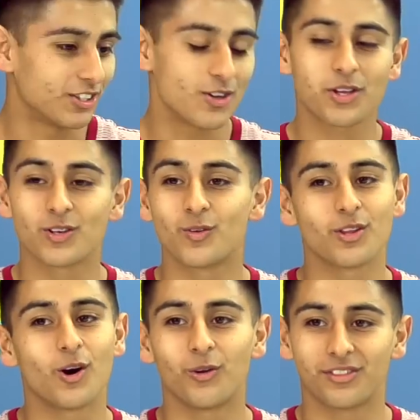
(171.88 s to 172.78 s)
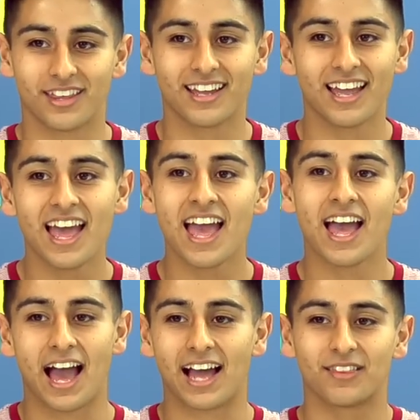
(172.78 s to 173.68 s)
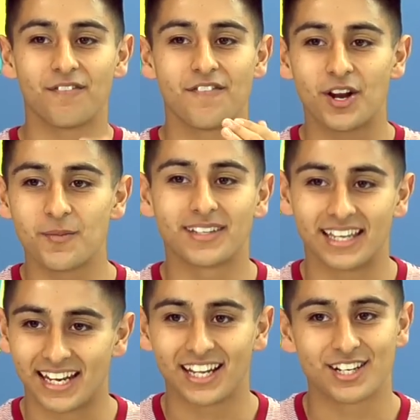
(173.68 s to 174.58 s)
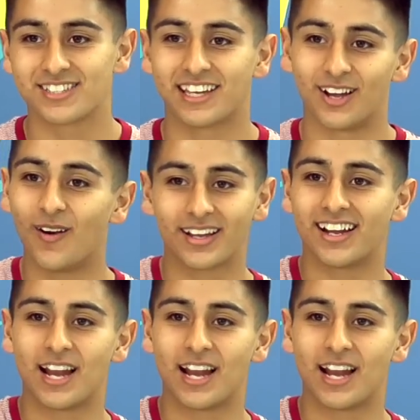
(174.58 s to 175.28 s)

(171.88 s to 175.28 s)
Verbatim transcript: You know you can ruin the whole thing at the very beginning, just like, oh, I got a